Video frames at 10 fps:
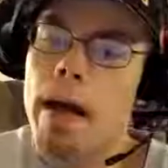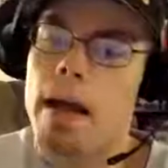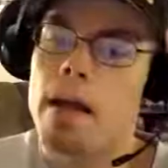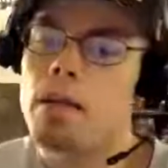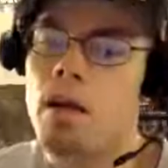
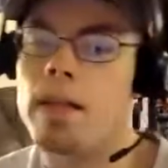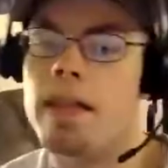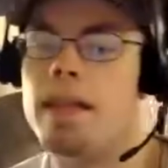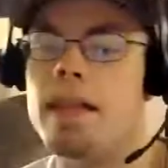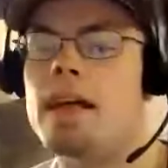so then
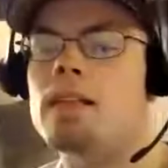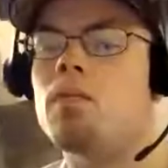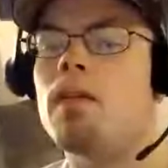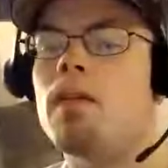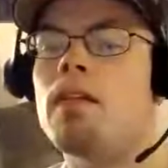the next
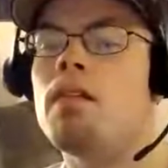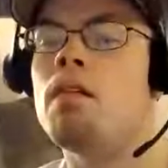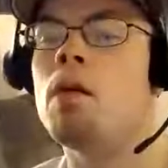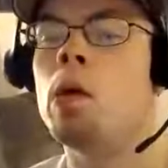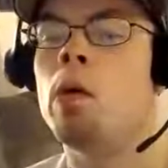one
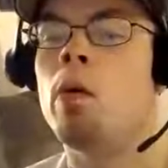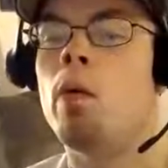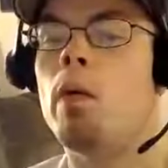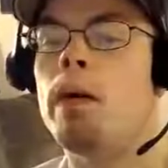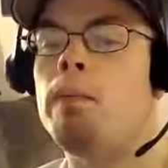
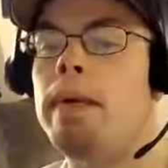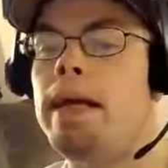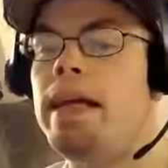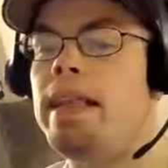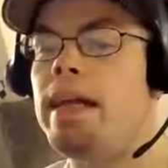would
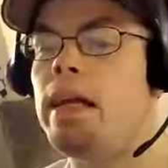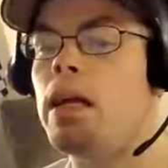be the